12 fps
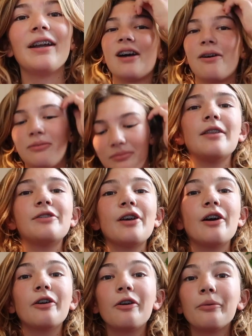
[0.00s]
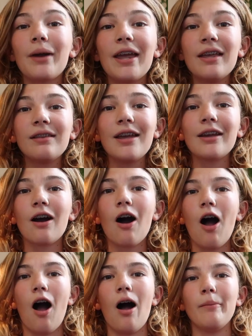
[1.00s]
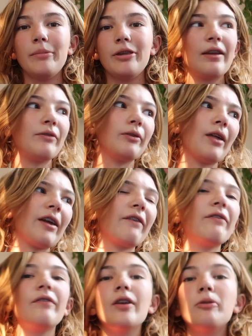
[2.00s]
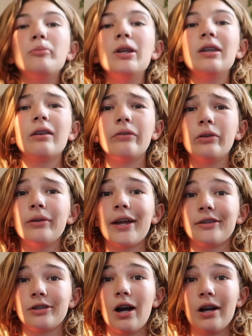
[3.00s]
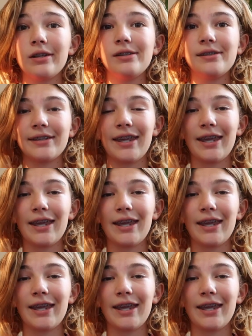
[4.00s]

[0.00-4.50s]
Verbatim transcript: So it's a great like hobby if you like filming, if you like talking to